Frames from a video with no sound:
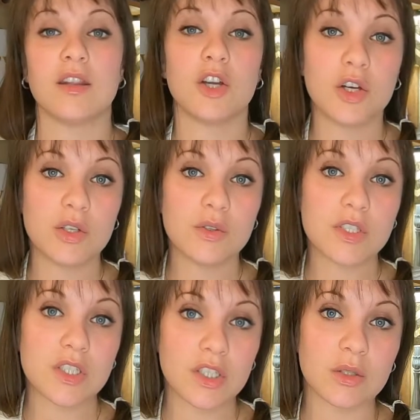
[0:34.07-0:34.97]
The good news
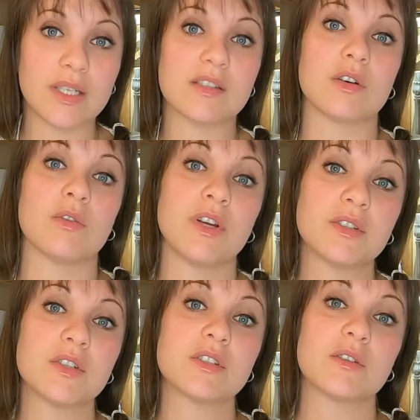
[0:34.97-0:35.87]
to you is
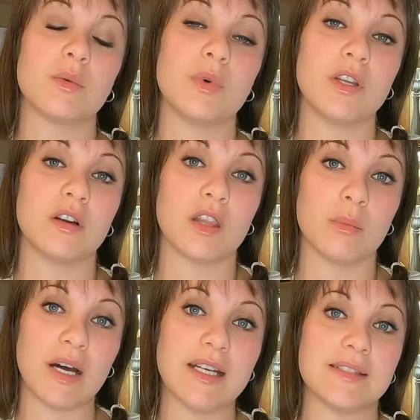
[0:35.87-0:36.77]
realtors, when you're on the
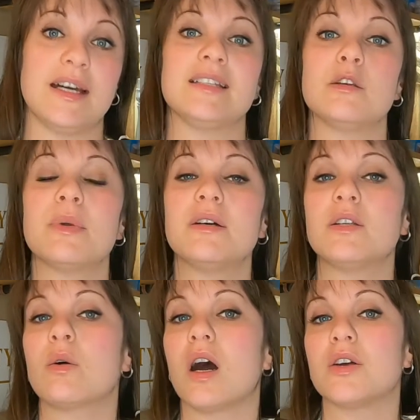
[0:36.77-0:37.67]
buy side, typically
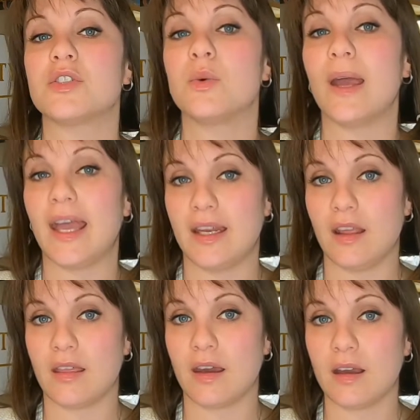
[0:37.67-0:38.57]
don't cost you
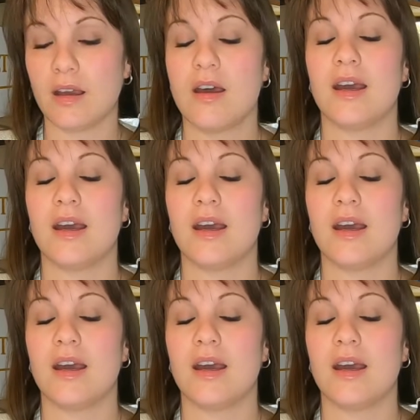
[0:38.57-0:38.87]
anything.